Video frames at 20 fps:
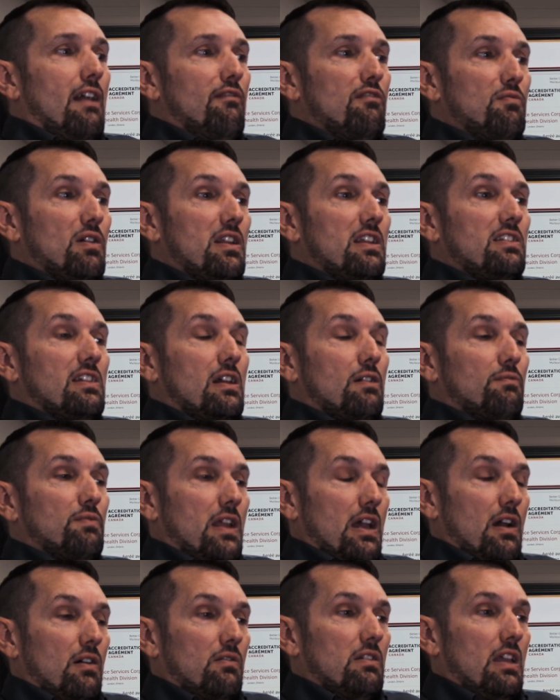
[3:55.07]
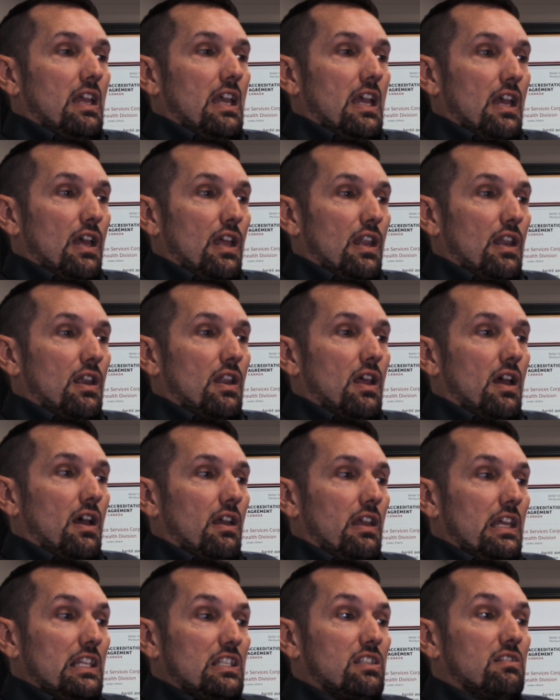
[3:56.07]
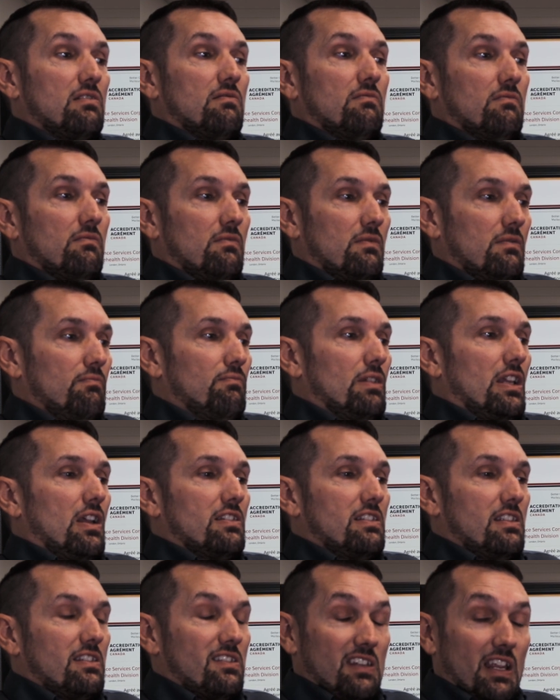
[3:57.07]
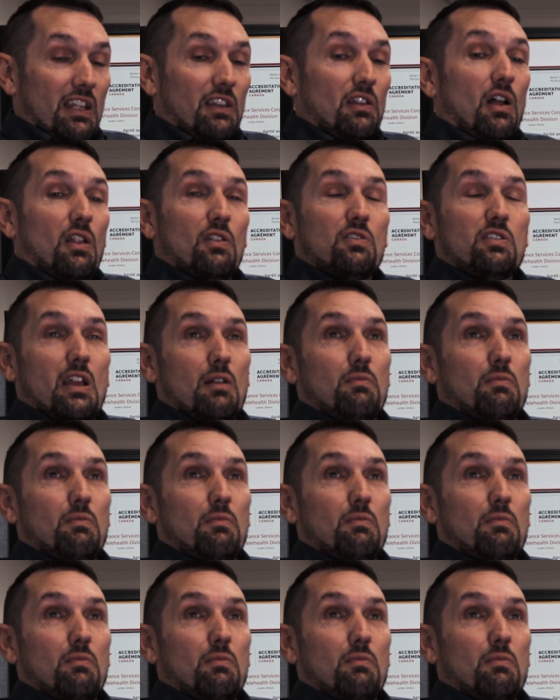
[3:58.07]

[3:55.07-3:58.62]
Everybody's helping out, and it's because it's technology.